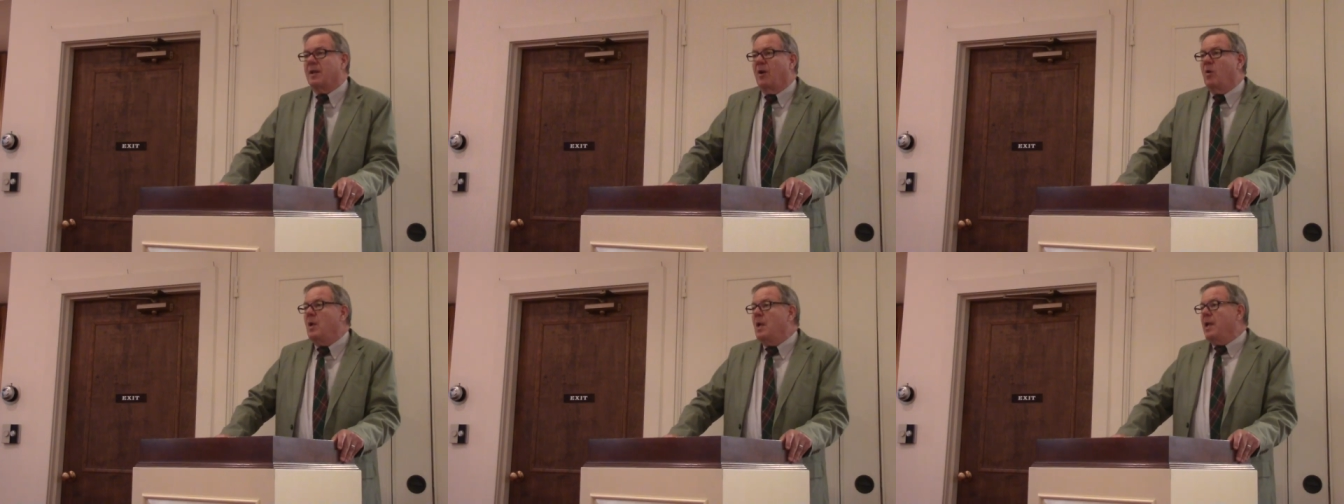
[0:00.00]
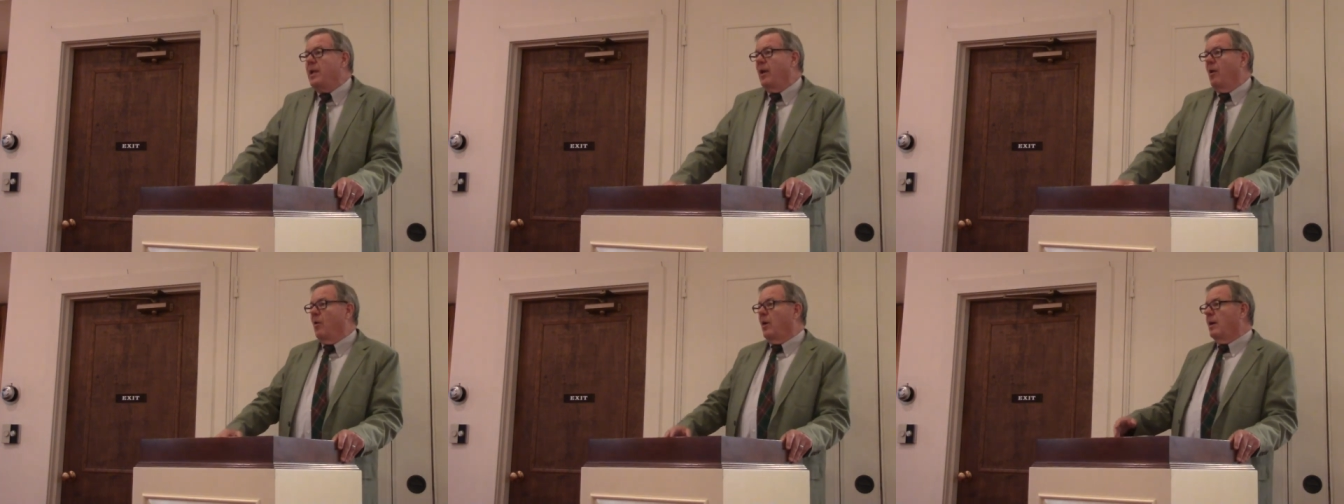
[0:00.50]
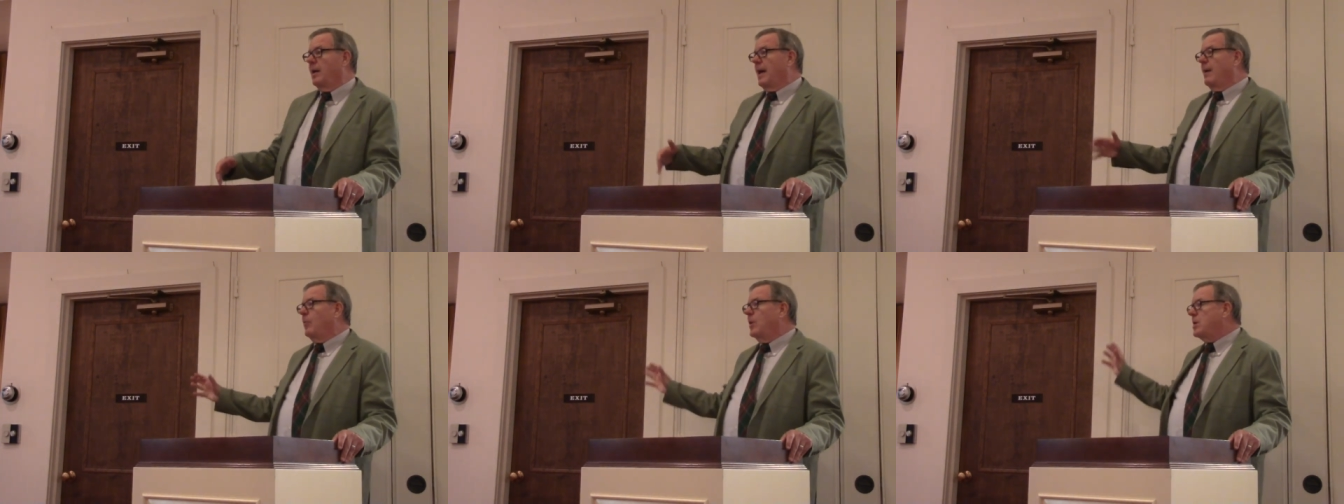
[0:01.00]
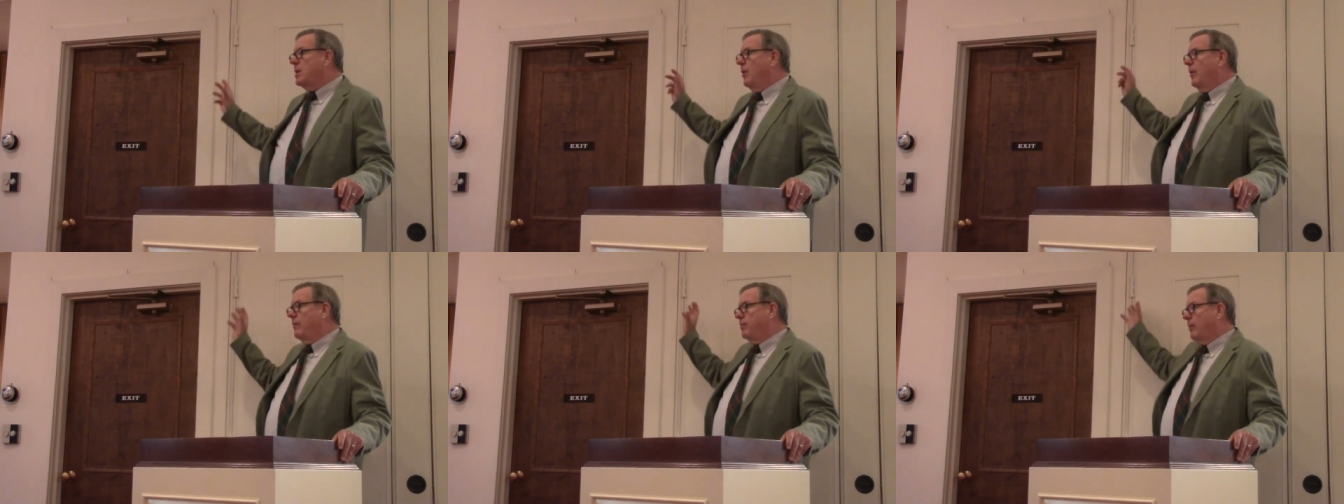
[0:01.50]
So, you know, uh, I wish, you
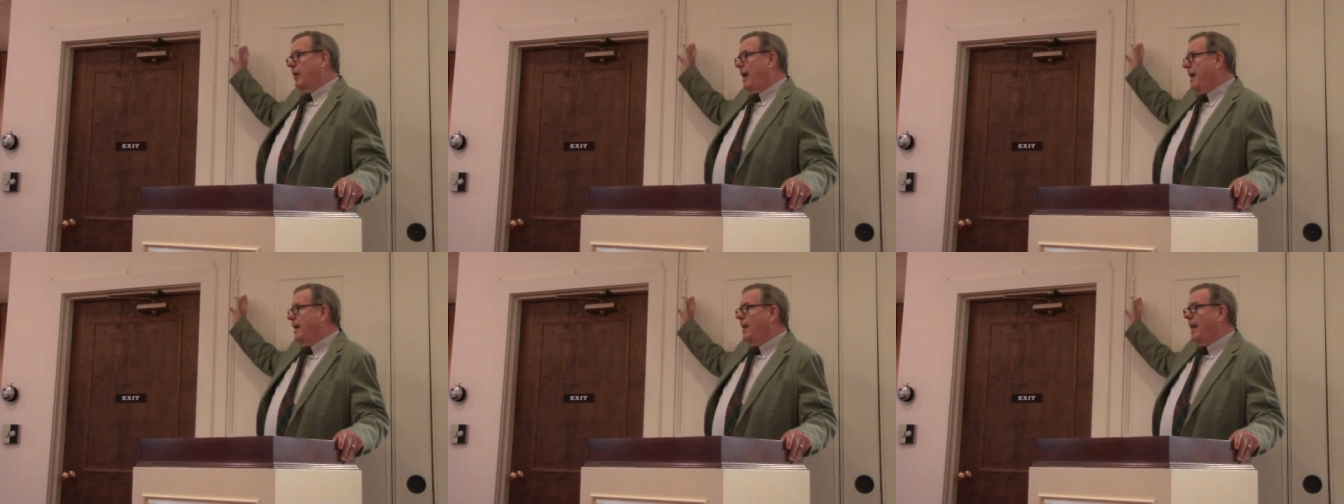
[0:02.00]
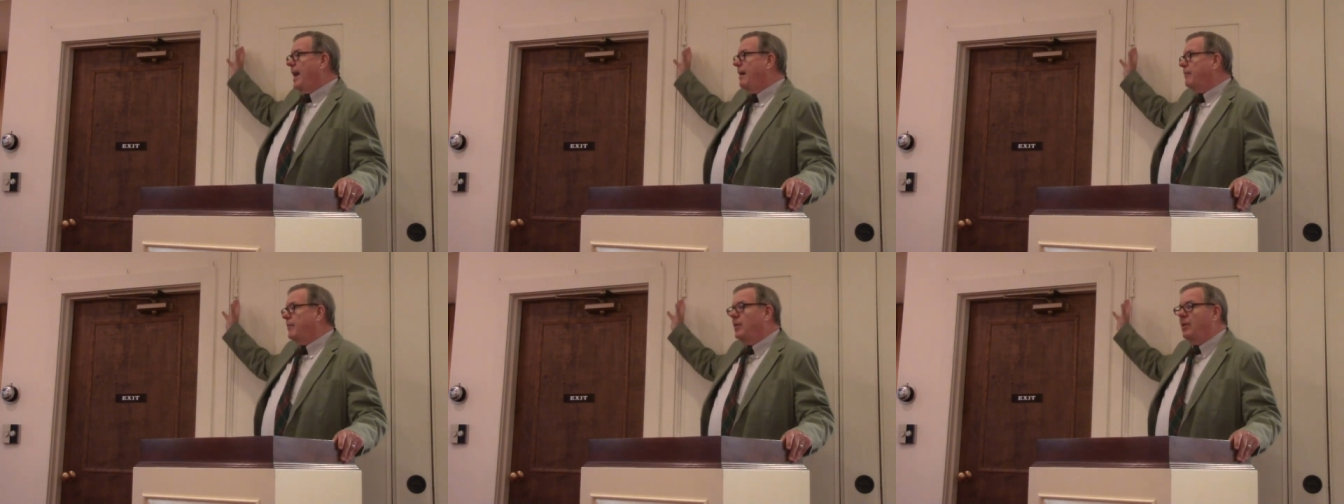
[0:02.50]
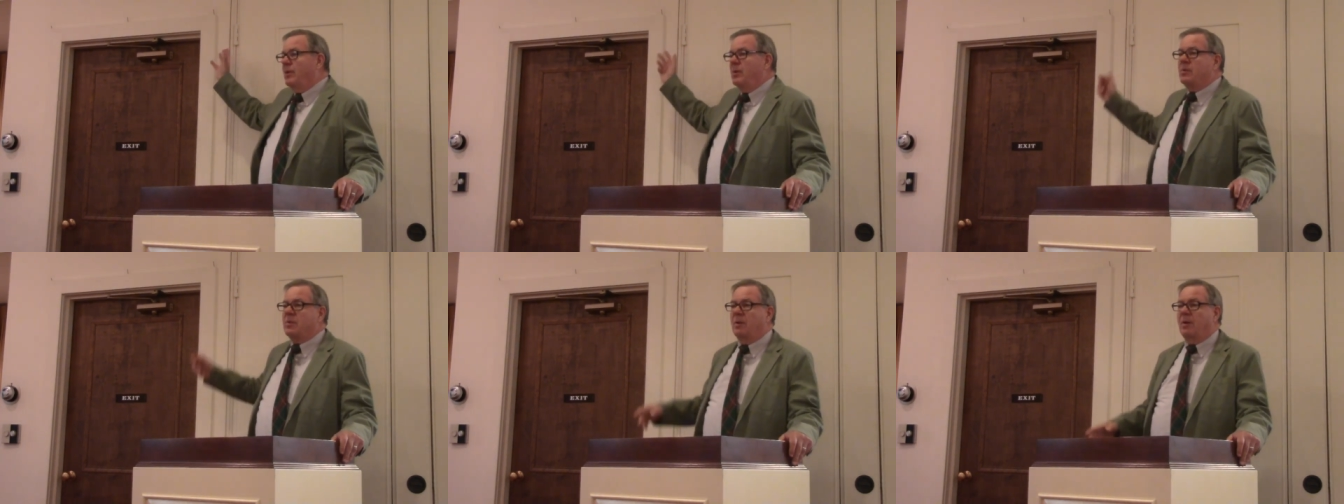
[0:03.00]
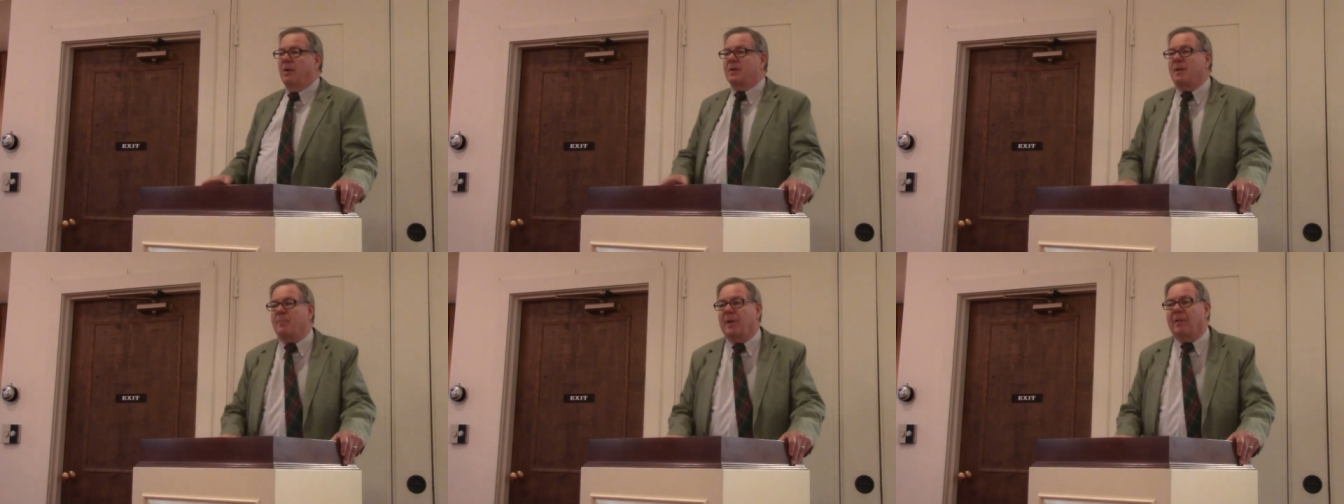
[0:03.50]
know, I had laugh cues or, or
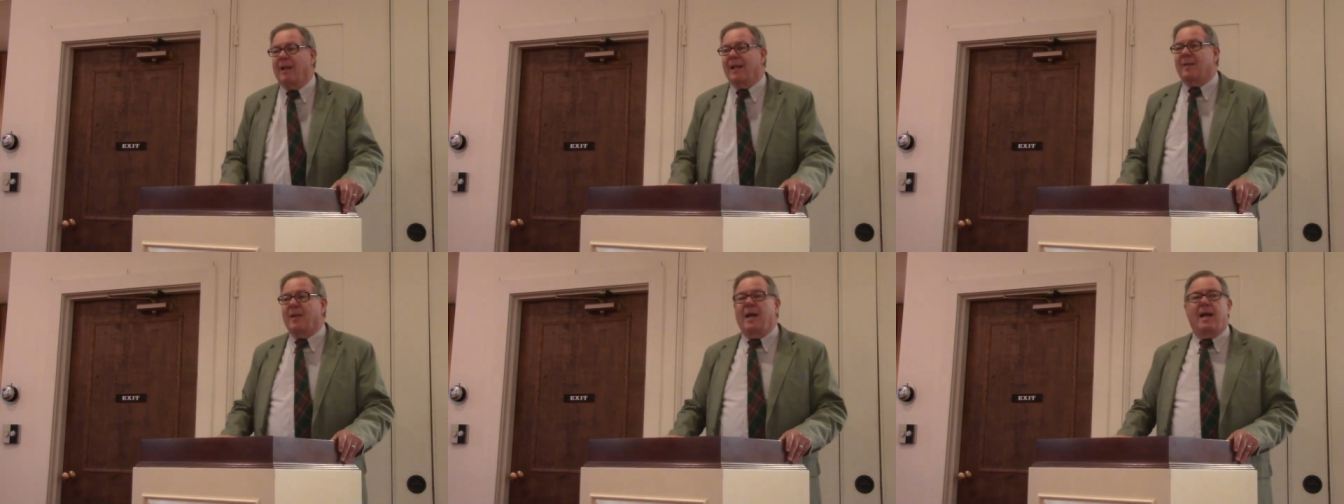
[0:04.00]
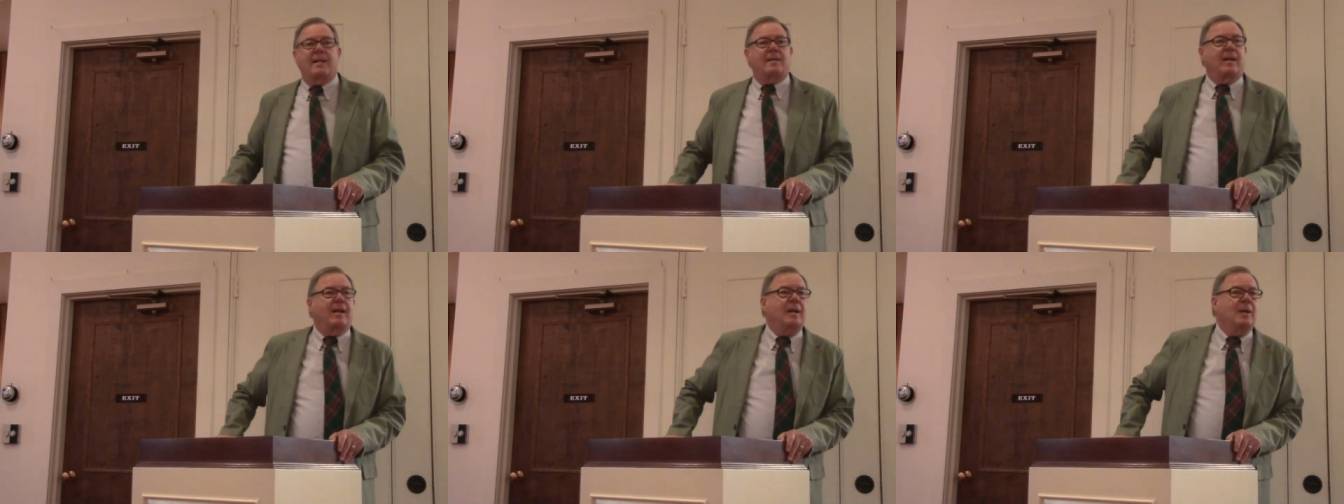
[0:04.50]
something like that,